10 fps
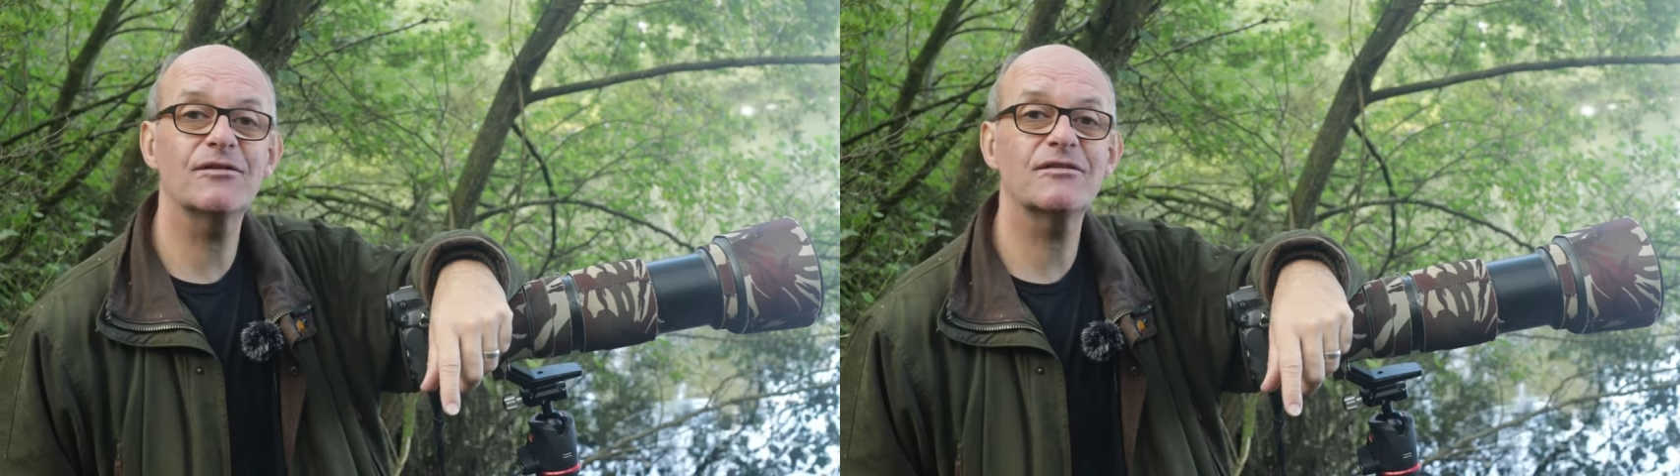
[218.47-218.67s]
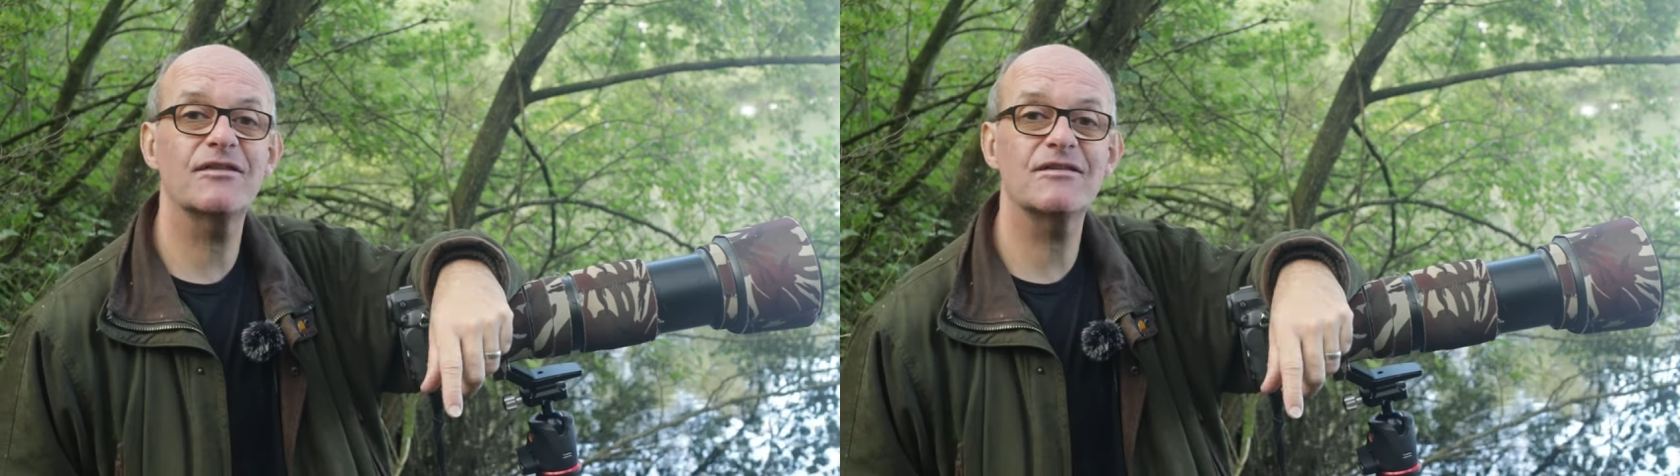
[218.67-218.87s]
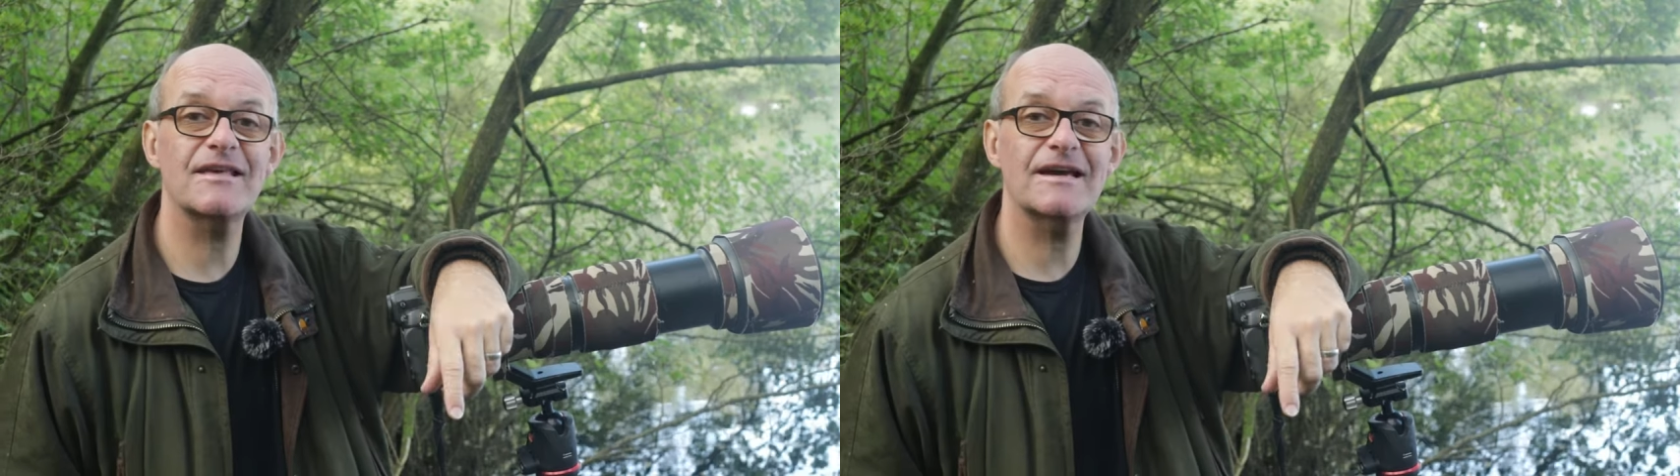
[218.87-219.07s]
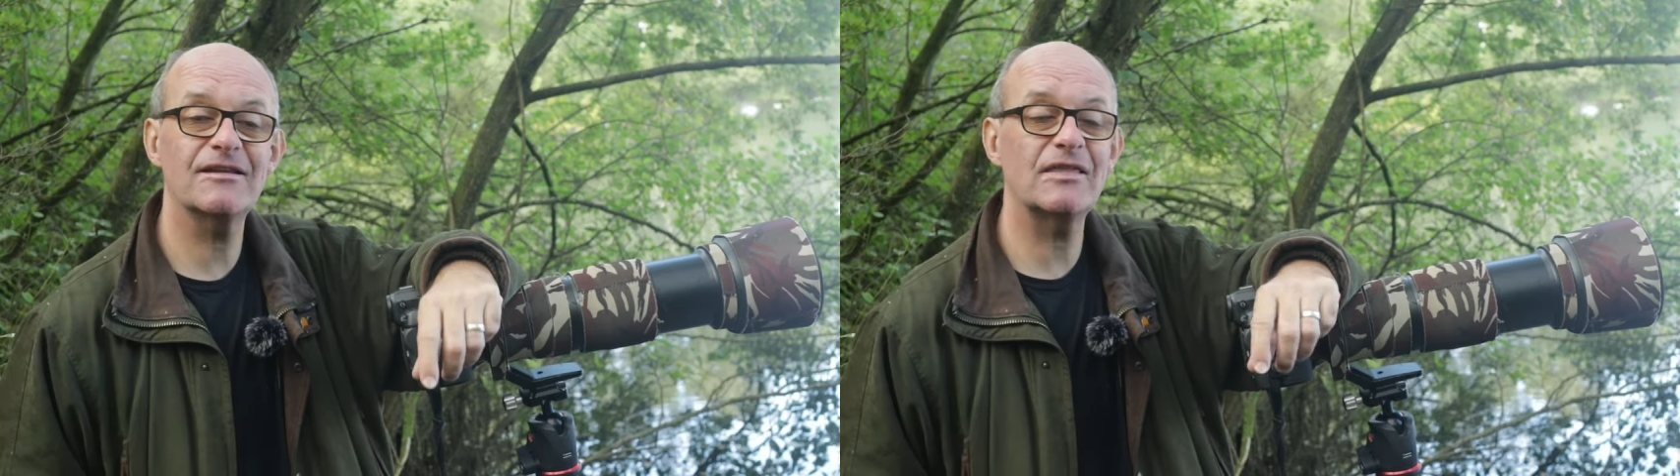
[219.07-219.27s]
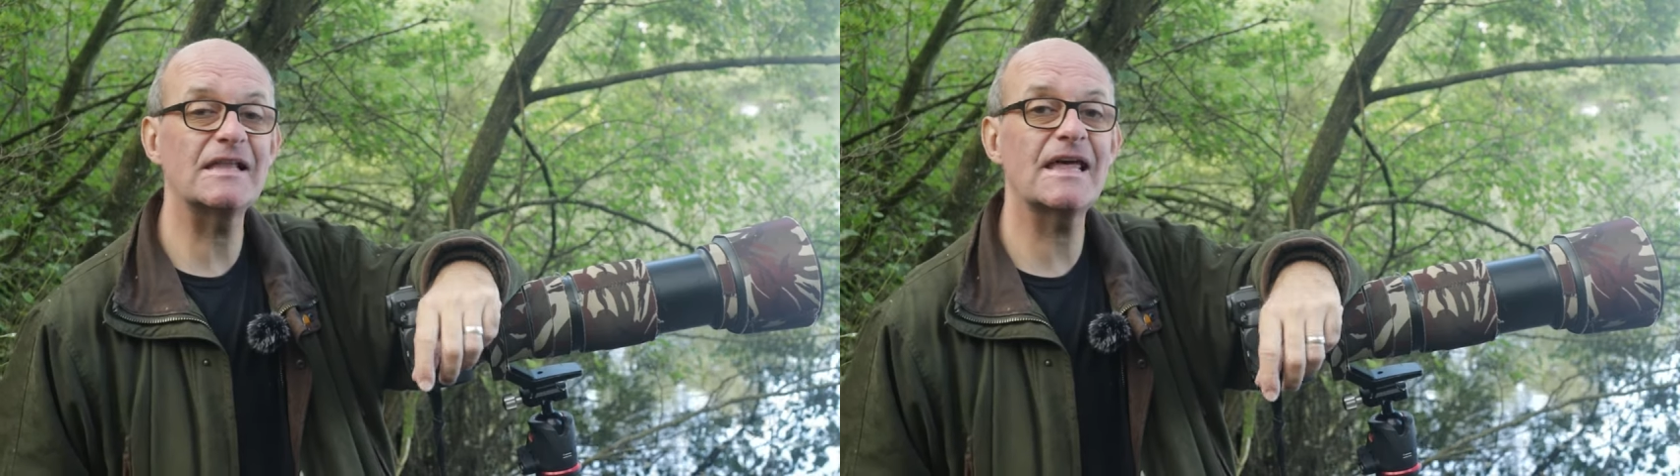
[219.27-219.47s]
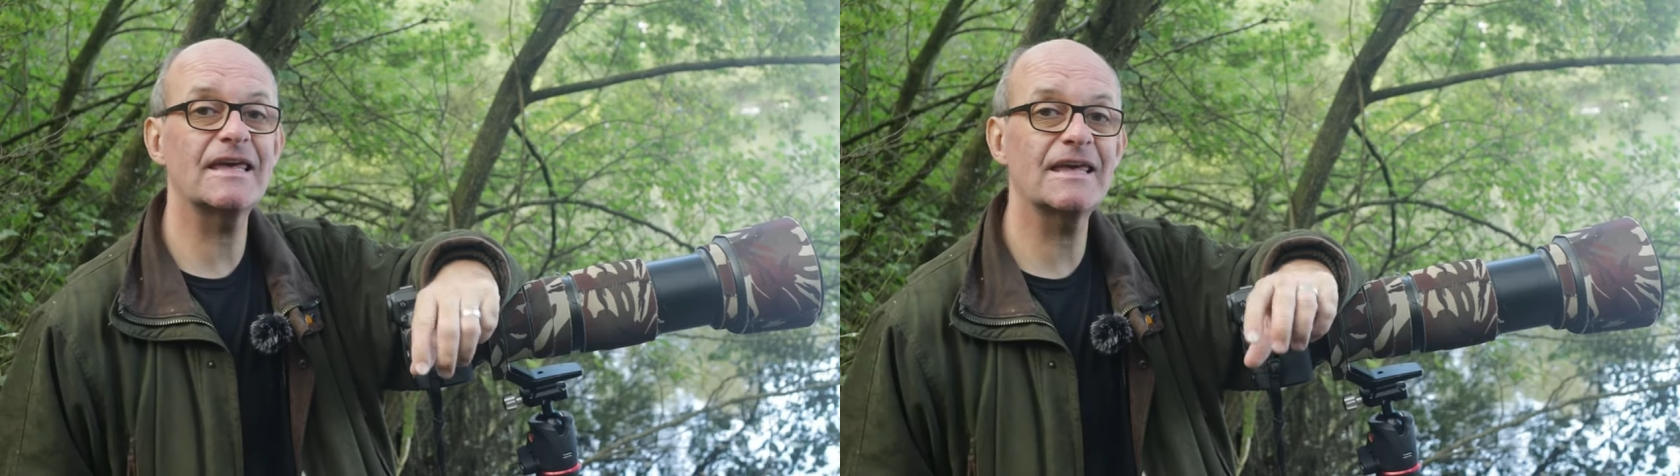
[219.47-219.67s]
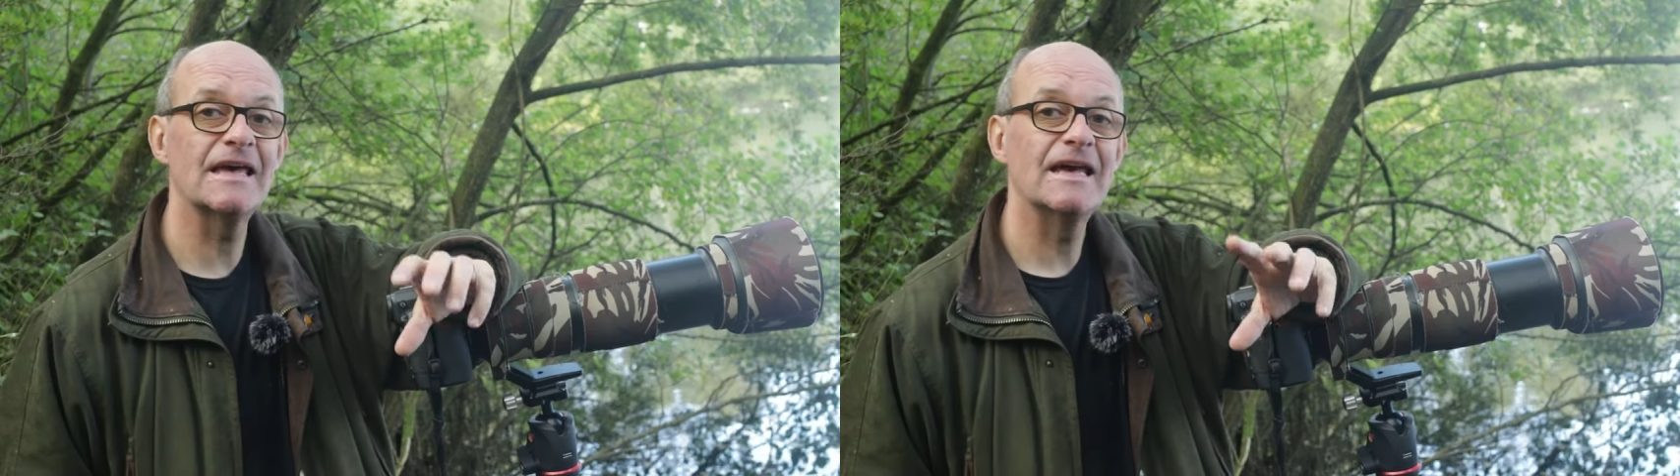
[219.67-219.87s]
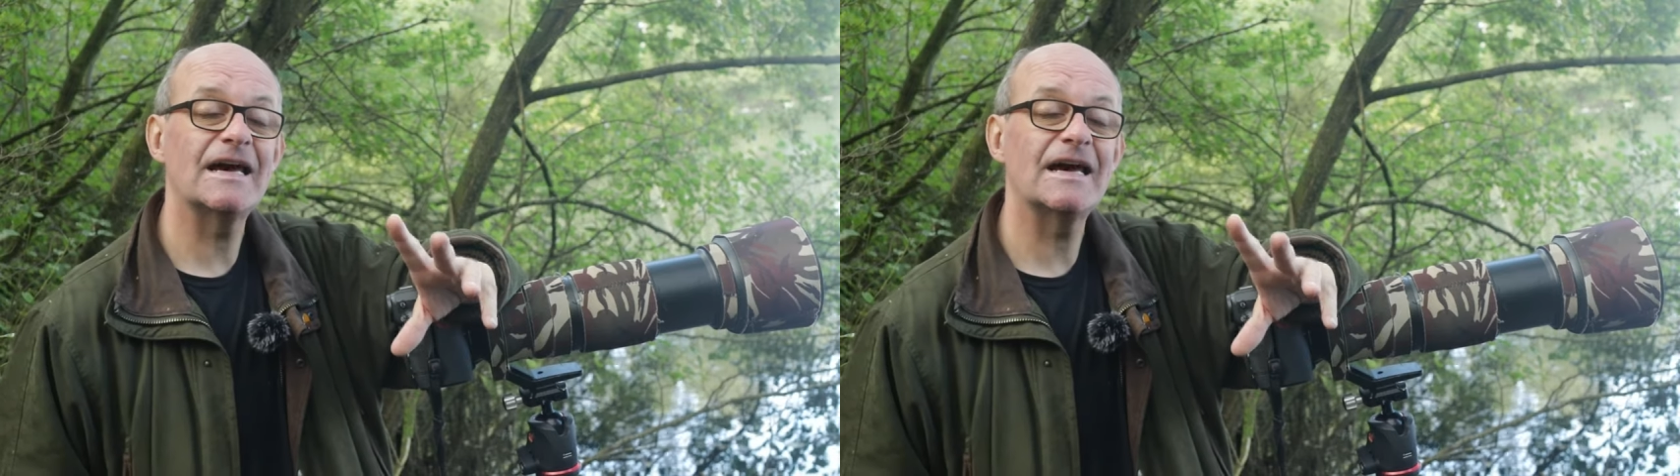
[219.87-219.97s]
onto the side of the lake,